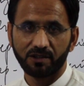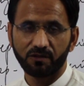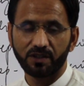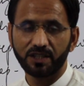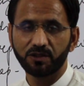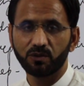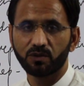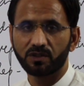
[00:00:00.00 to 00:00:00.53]

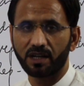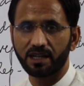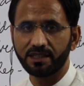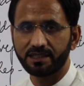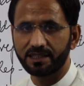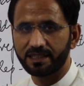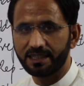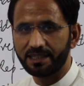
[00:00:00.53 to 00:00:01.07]
When you
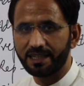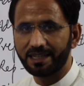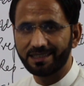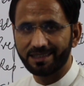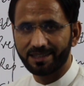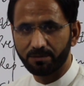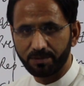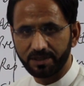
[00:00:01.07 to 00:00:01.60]
write E
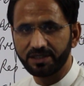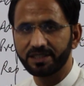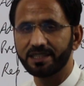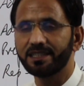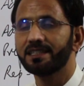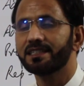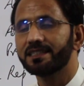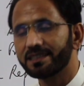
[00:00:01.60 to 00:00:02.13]
N G
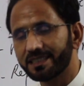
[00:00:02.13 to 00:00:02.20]
G,